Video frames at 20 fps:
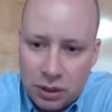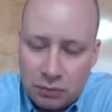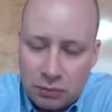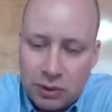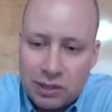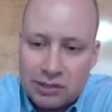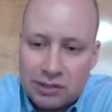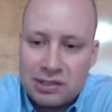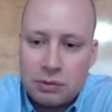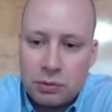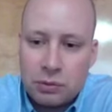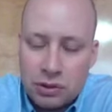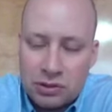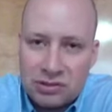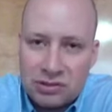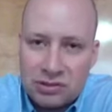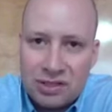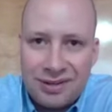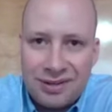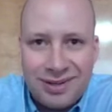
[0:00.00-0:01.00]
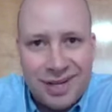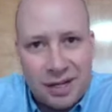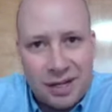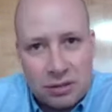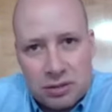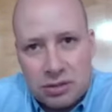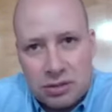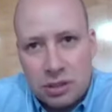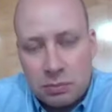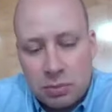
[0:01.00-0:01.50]
And when I say real estate, not
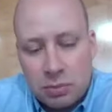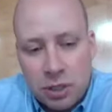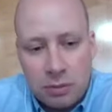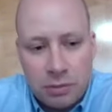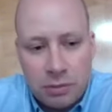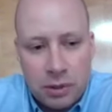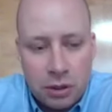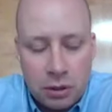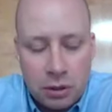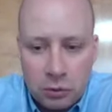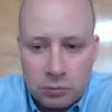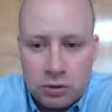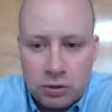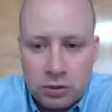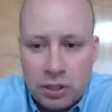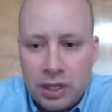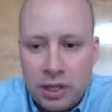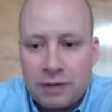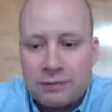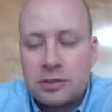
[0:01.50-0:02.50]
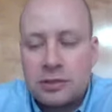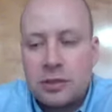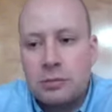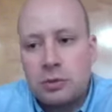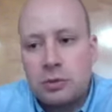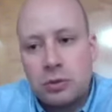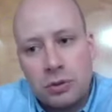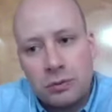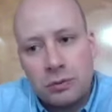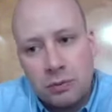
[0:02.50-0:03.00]
just their primary home. So they have some
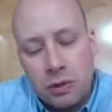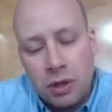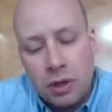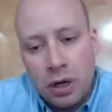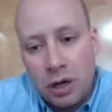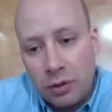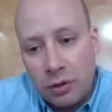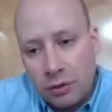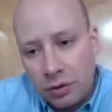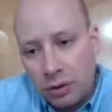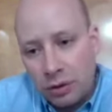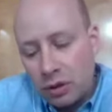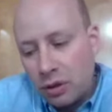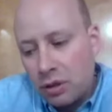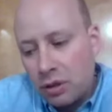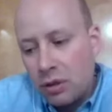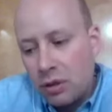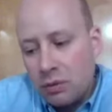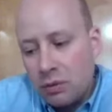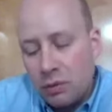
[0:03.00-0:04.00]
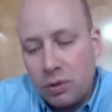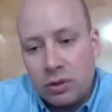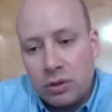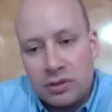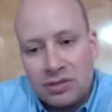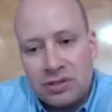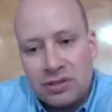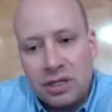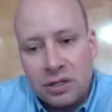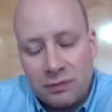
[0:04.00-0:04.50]
sort of other real
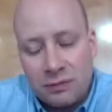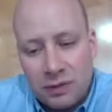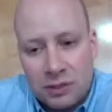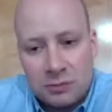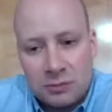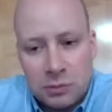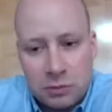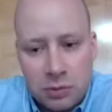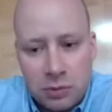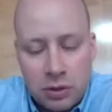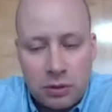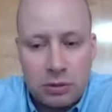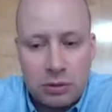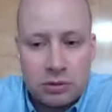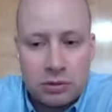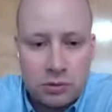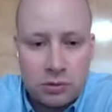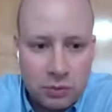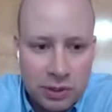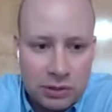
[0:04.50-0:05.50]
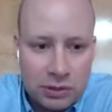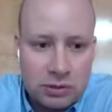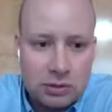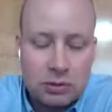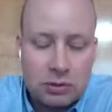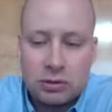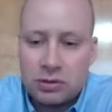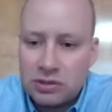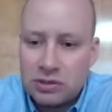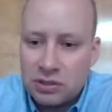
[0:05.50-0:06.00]
estate investment, whether it's a
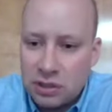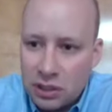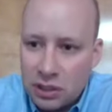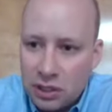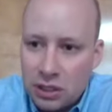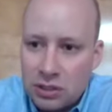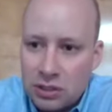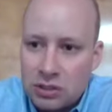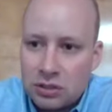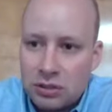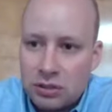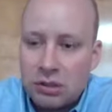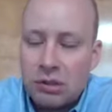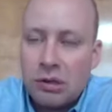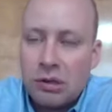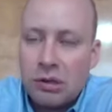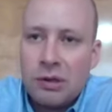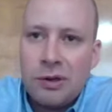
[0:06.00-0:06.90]
rental or a syndication.